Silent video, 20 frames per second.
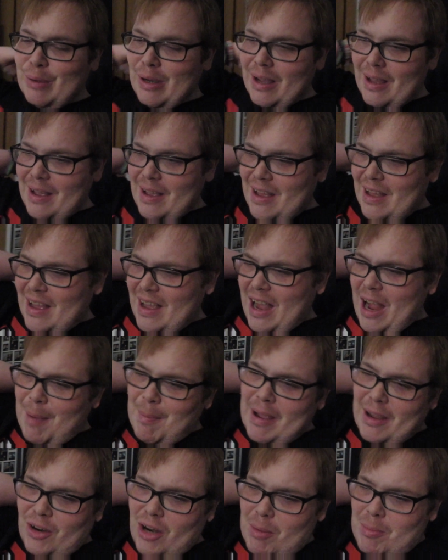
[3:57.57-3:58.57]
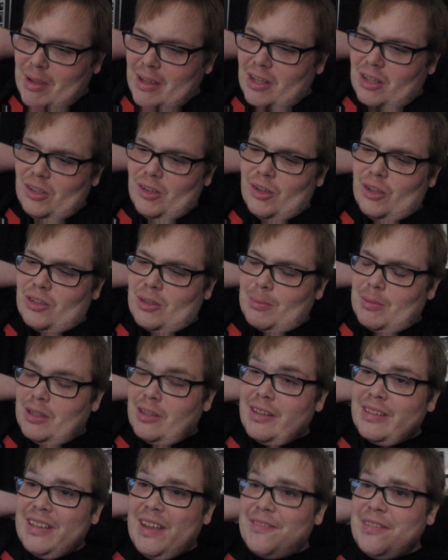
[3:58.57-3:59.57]
But I might grab like a little something
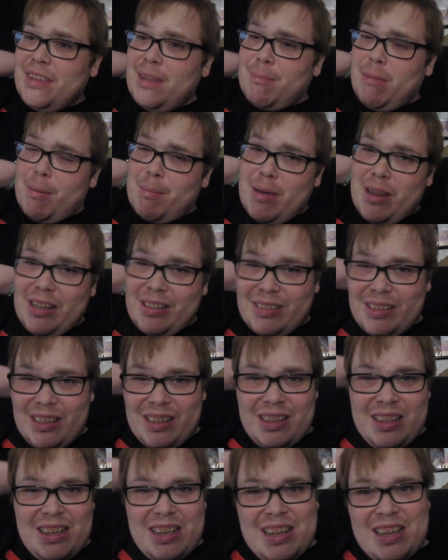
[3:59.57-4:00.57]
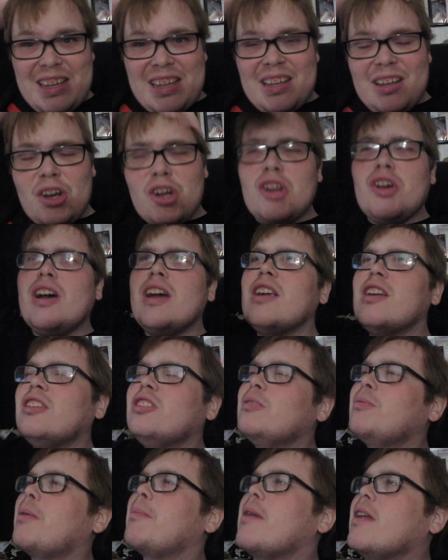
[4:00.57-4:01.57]
because I have to take my medicine. Or no, I already
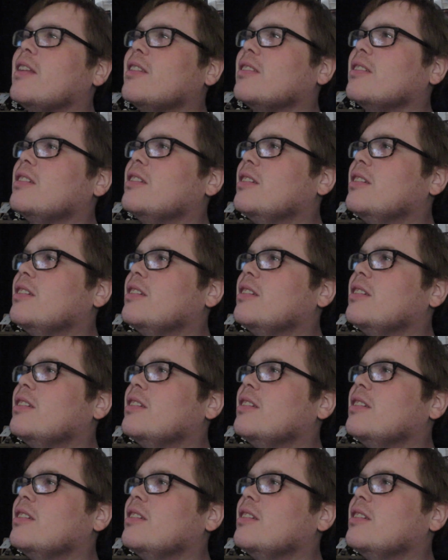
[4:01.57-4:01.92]
took my medicine.